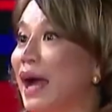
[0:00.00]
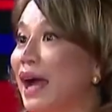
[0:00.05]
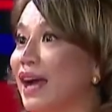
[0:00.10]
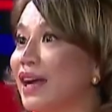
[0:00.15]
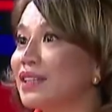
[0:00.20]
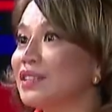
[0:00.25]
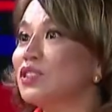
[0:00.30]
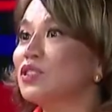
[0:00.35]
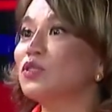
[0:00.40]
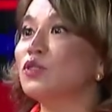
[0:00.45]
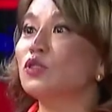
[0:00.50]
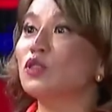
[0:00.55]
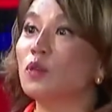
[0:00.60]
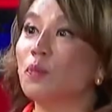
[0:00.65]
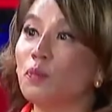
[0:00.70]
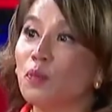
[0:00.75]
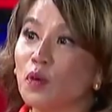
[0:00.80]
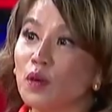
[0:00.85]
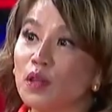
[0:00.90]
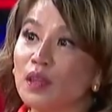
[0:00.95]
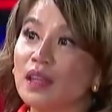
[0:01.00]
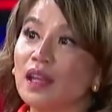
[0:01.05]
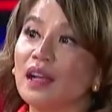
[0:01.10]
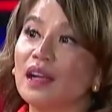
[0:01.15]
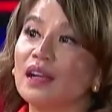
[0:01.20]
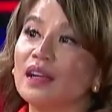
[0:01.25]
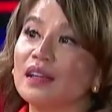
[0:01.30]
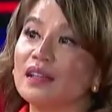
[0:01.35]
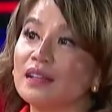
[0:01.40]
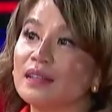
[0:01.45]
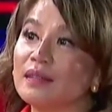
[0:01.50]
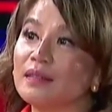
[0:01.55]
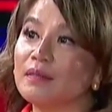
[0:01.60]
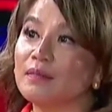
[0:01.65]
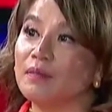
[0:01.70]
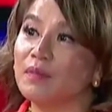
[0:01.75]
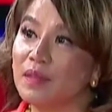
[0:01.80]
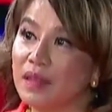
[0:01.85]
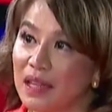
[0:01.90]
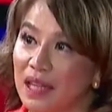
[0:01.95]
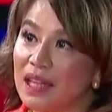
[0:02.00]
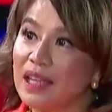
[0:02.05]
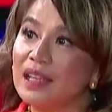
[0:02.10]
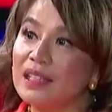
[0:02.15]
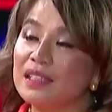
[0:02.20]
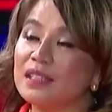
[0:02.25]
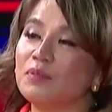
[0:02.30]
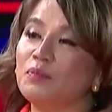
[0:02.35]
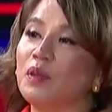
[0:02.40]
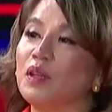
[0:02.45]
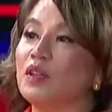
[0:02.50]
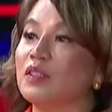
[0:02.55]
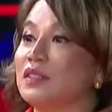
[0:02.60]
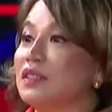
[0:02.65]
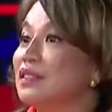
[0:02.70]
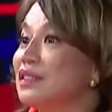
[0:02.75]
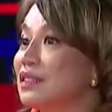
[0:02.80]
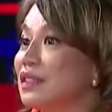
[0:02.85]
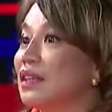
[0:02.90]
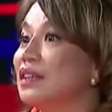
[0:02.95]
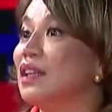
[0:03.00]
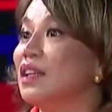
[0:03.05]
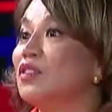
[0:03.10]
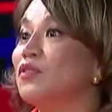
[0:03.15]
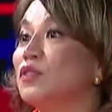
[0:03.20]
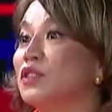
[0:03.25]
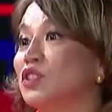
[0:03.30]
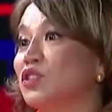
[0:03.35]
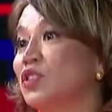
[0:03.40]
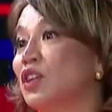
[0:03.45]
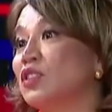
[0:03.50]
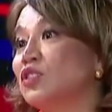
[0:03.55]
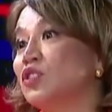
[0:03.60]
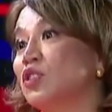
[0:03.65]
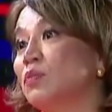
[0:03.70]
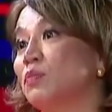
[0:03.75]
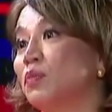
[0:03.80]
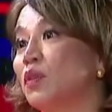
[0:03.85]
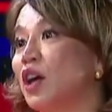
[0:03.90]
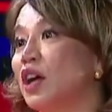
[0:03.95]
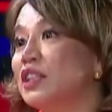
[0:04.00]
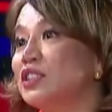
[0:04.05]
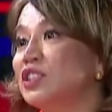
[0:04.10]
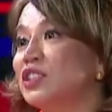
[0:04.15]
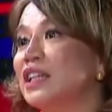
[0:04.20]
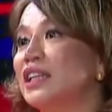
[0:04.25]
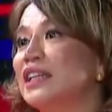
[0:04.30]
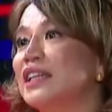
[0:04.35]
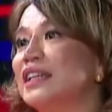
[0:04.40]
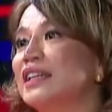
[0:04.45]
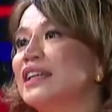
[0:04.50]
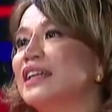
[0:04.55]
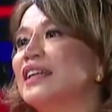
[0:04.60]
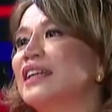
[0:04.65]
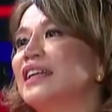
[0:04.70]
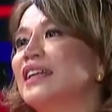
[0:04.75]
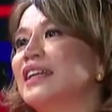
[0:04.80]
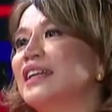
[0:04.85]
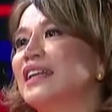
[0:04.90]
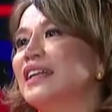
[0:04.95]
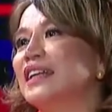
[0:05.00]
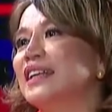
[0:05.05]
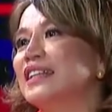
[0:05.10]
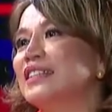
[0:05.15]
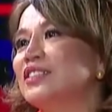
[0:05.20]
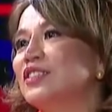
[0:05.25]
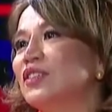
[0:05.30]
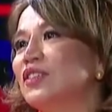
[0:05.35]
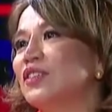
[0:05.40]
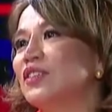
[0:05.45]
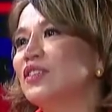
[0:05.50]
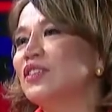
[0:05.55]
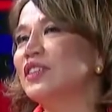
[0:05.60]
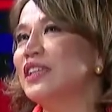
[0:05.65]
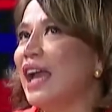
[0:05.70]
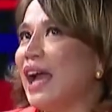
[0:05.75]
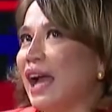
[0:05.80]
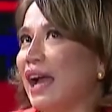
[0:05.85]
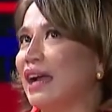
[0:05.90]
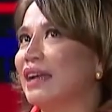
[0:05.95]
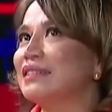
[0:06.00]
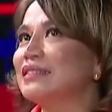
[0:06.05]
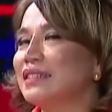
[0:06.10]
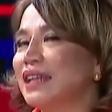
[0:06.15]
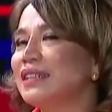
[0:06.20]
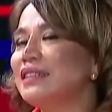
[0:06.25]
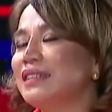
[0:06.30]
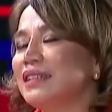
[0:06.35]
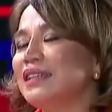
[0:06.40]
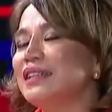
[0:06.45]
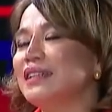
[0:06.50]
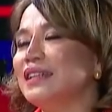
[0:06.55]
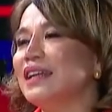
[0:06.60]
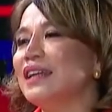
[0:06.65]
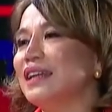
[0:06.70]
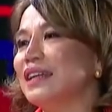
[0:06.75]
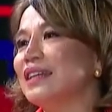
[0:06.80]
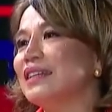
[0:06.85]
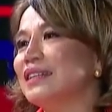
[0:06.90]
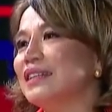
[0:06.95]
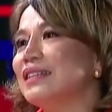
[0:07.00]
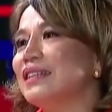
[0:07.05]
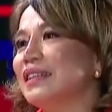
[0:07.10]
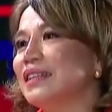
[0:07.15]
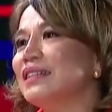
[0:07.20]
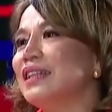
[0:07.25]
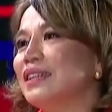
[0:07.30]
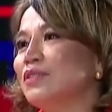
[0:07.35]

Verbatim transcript: banks to support uh, this because yeah. is an infrastructure project. Yeah. So yeah, I think uh, wow.